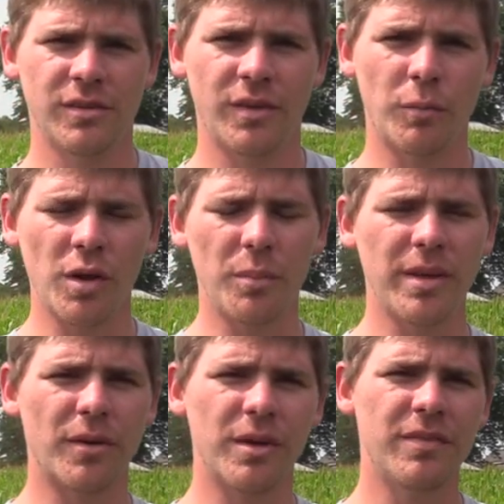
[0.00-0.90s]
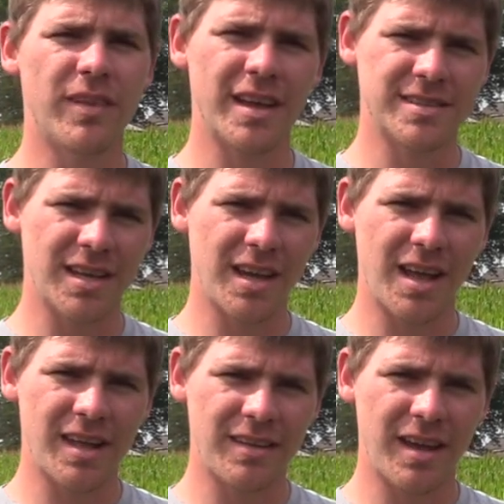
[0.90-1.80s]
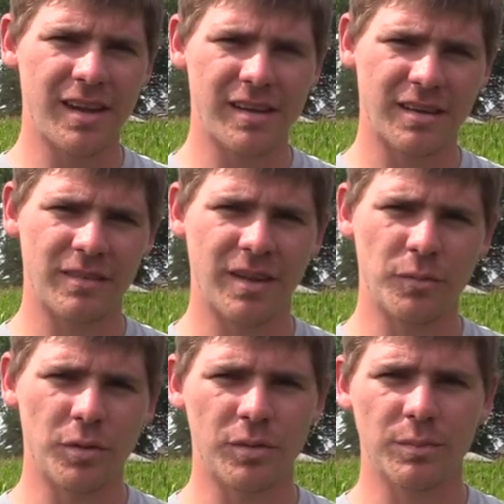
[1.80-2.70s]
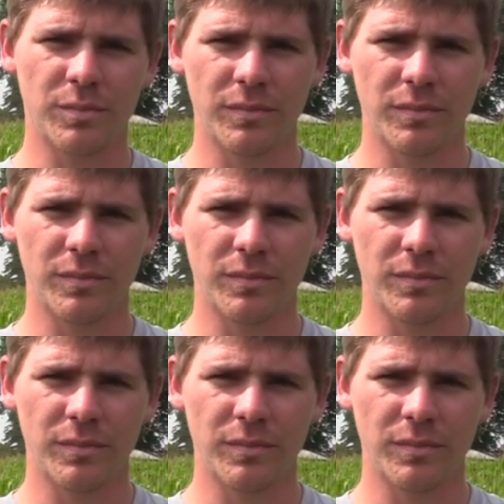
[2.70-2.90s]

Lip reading: there will be a reflex sight on that, and then we'll